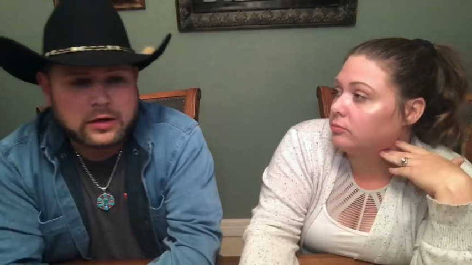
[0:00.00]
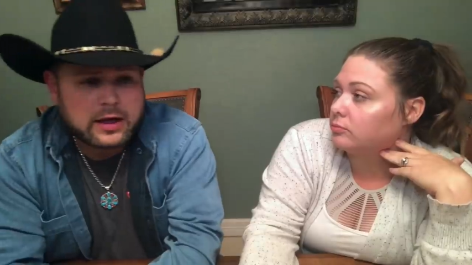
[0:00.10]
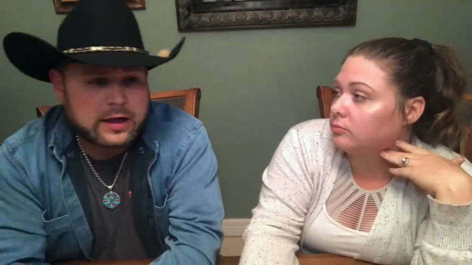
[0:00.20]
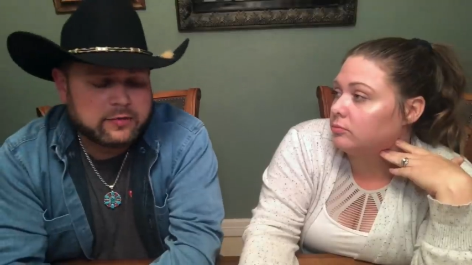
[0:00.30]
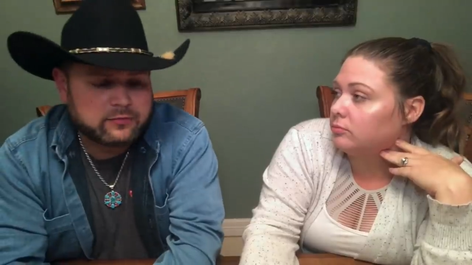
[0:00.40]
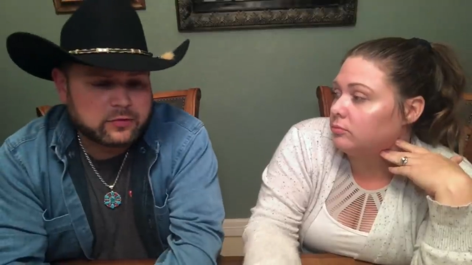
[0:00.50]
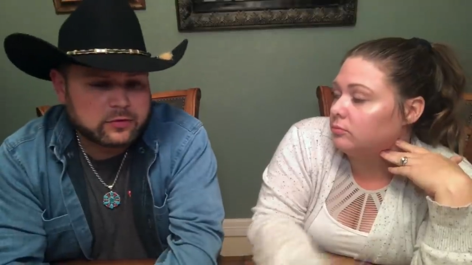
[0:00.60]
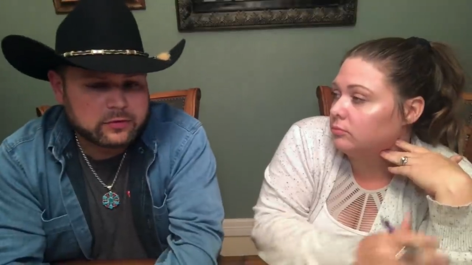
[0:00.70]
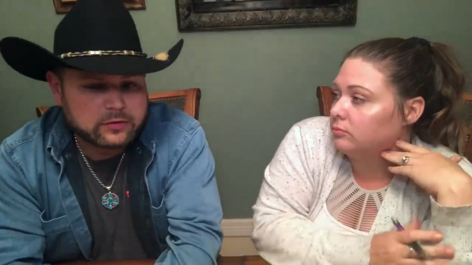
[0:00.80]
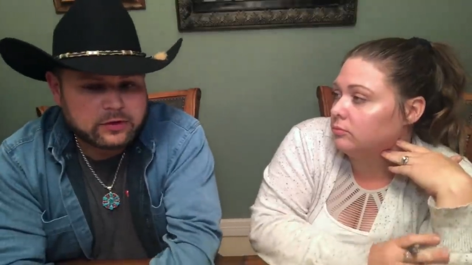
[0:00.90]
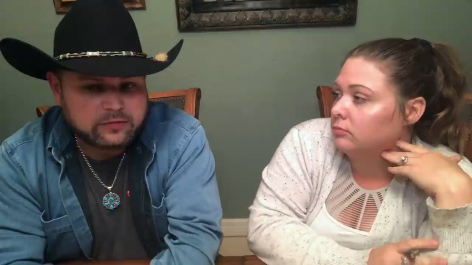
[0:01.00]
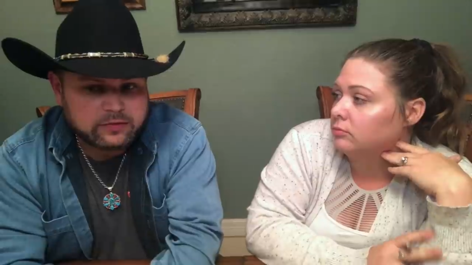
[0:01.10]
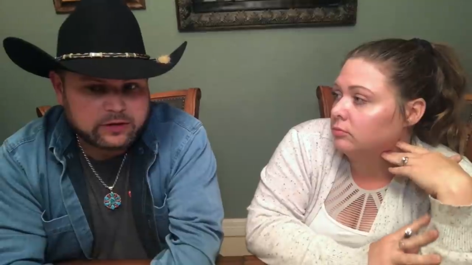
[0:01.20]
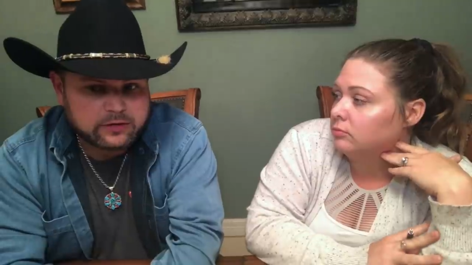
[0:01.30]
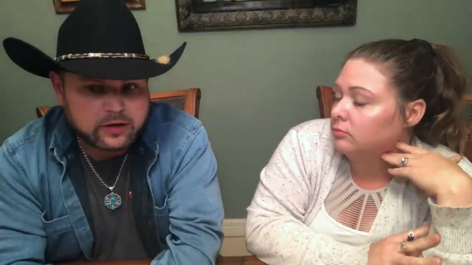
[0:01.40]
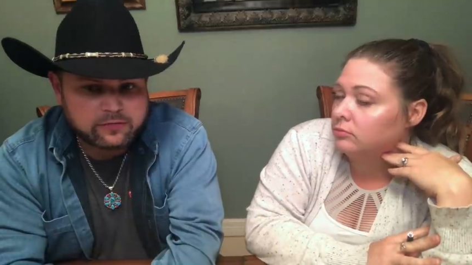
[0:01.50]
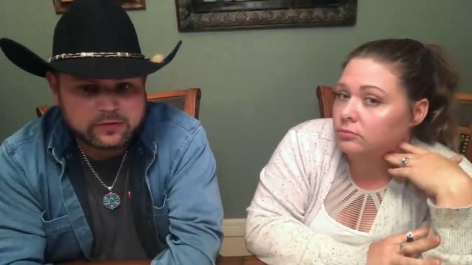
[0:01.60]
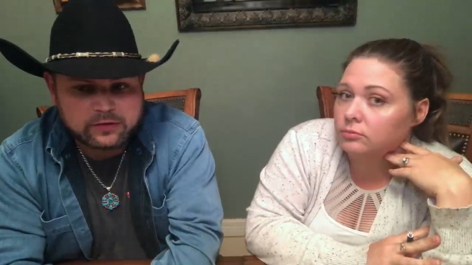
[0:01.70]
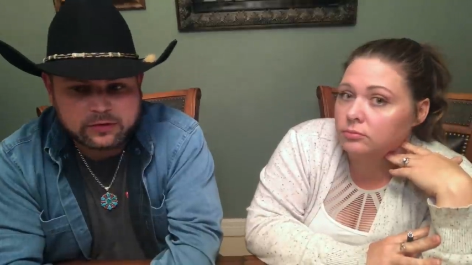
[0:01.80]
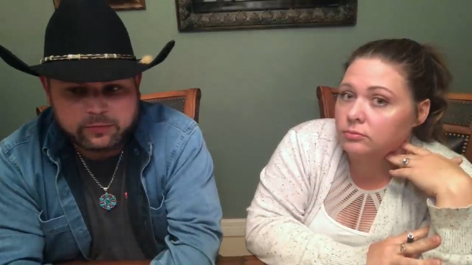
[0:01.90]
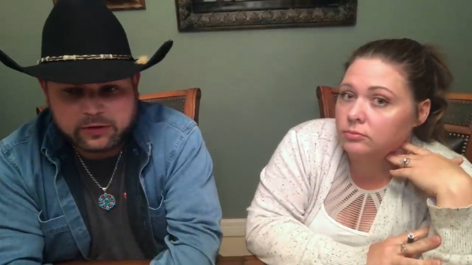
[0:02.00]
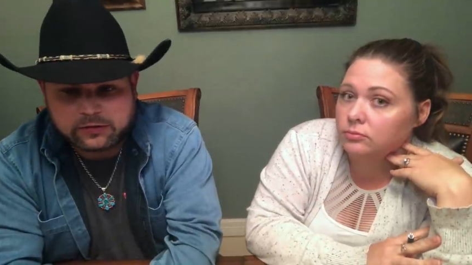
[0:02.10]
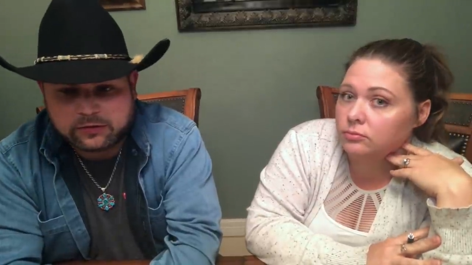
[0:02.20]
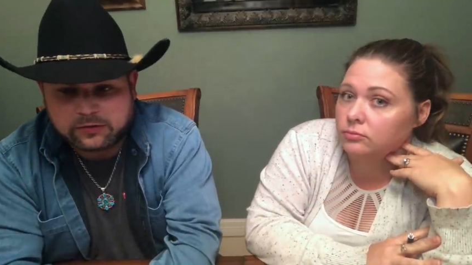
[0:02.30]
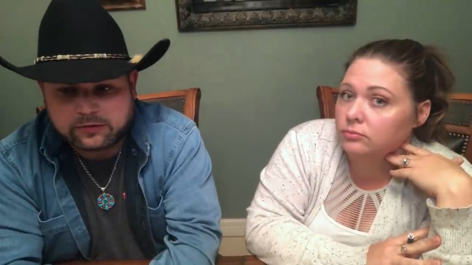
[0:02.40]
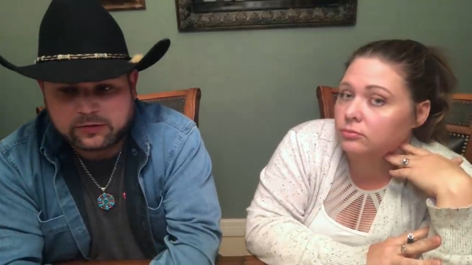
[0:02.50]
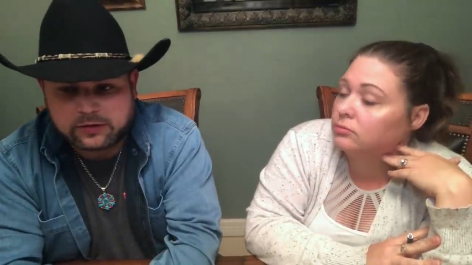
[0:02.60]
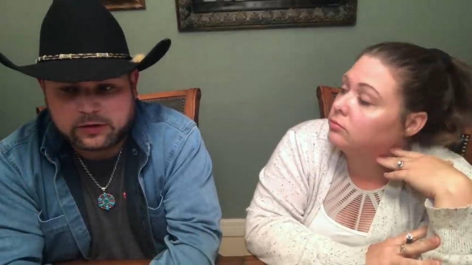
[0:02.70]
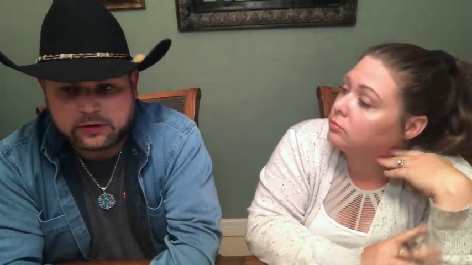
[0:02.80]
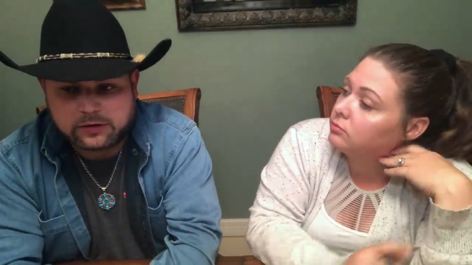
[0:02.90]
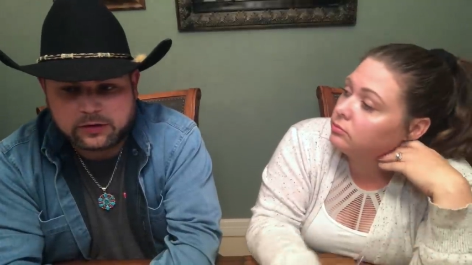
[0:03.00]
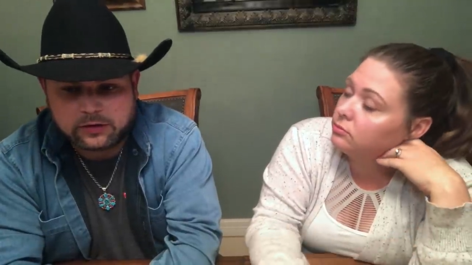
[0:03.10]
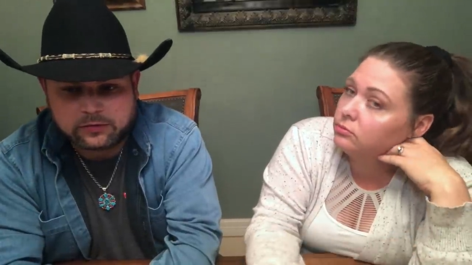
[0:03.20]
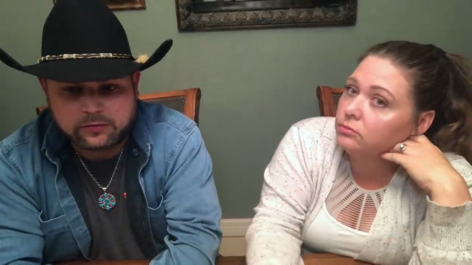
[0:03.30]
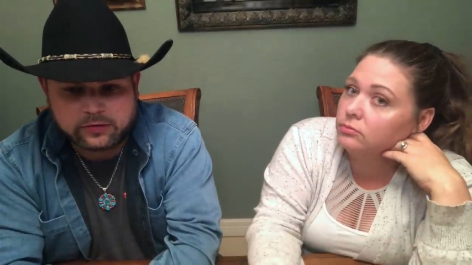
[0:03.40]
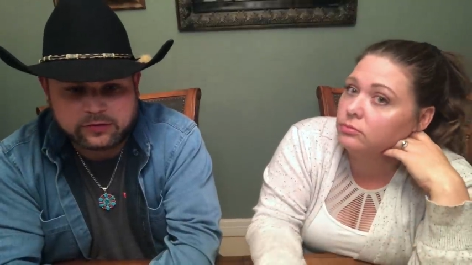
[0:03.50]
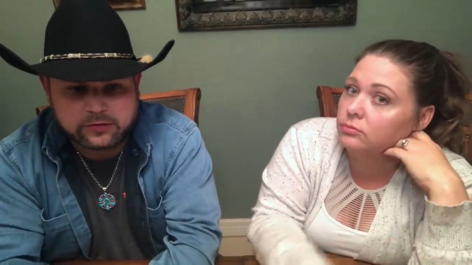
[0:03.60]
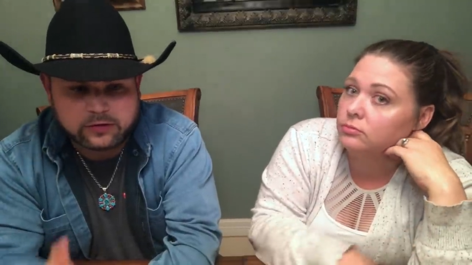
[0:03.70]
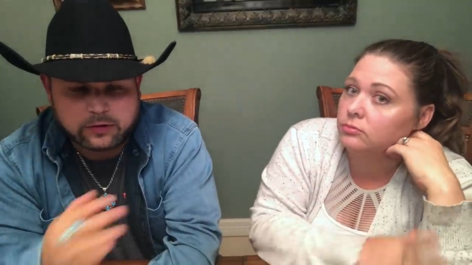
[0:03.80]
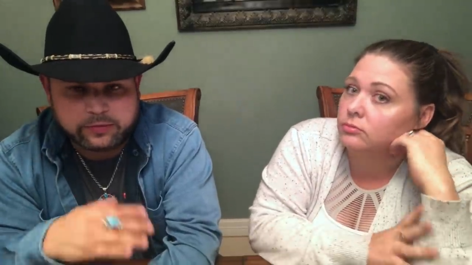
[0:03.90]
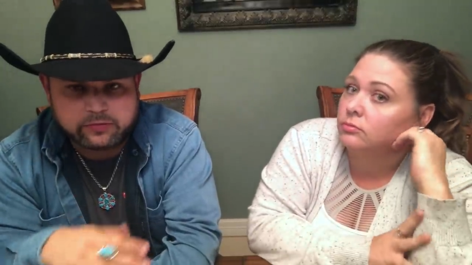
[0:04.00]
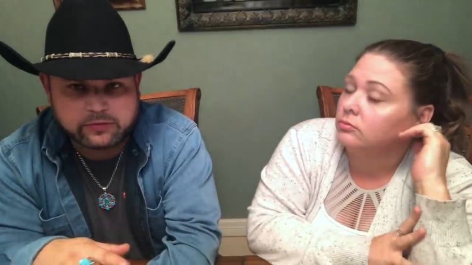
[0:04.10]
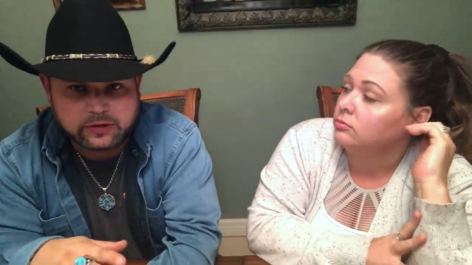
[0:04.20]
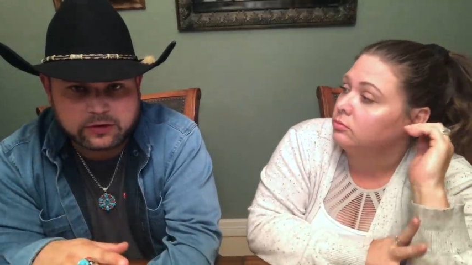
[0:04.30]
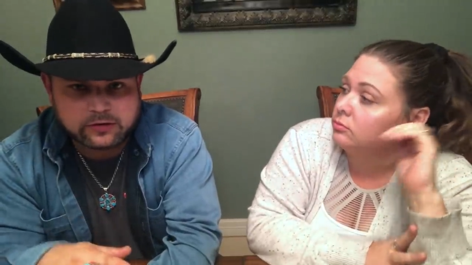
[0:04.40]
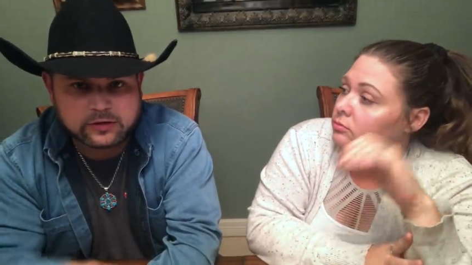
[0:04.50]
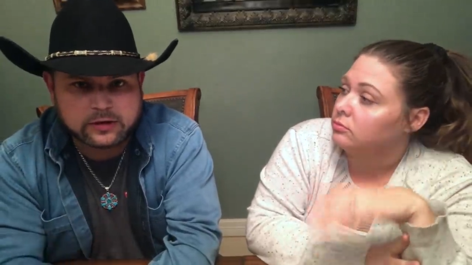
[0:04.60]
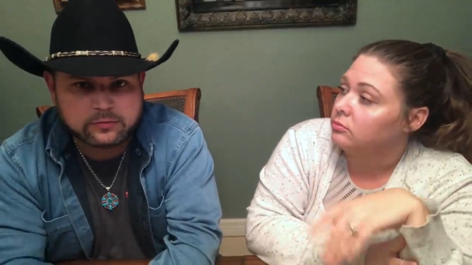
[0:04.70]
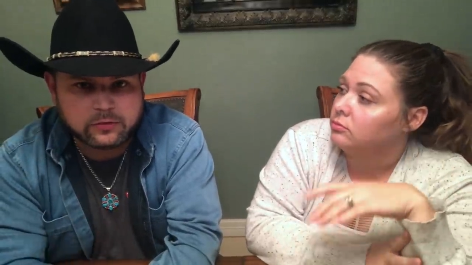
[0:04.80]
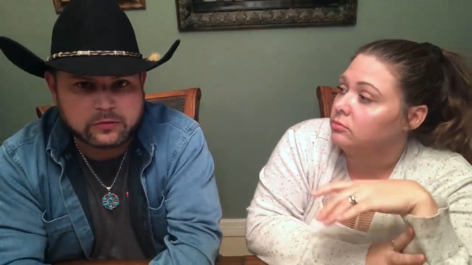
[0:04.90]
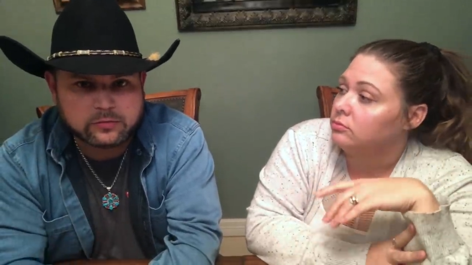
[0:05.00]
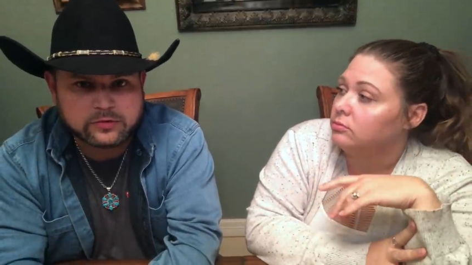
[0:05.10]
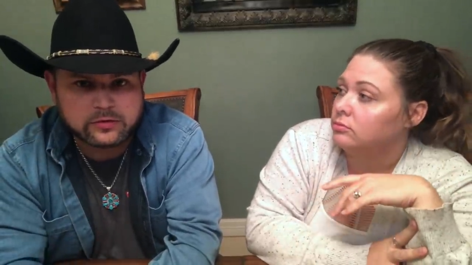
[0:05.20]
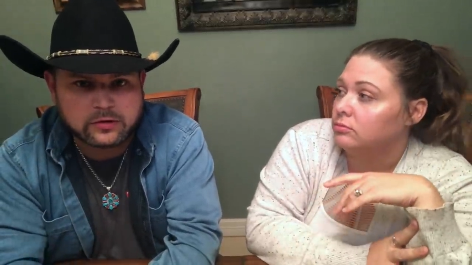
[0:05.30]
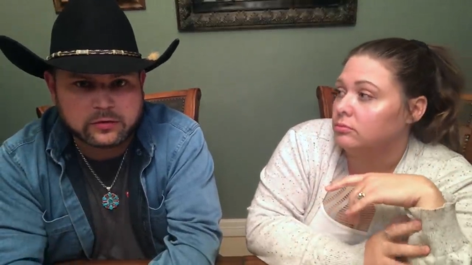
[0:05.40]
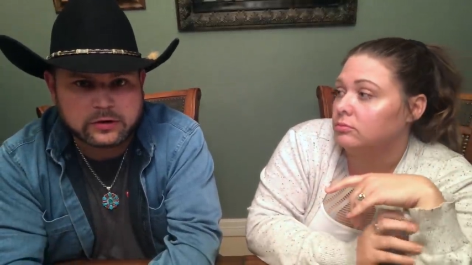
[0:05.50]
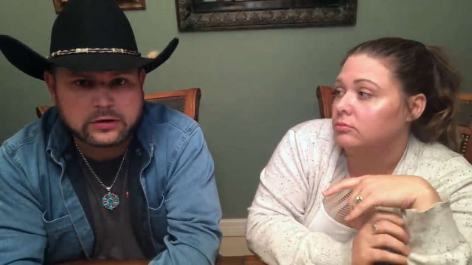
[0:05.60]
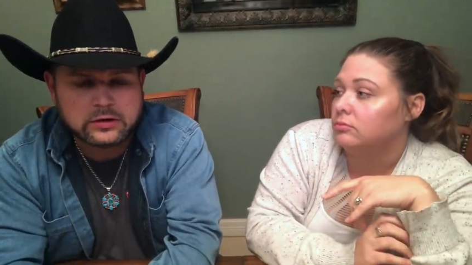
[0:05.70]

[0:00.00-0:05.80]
Speaker 1: After leaving his office, he basically said, you know, let's just keep everything the same, doing what you're doing,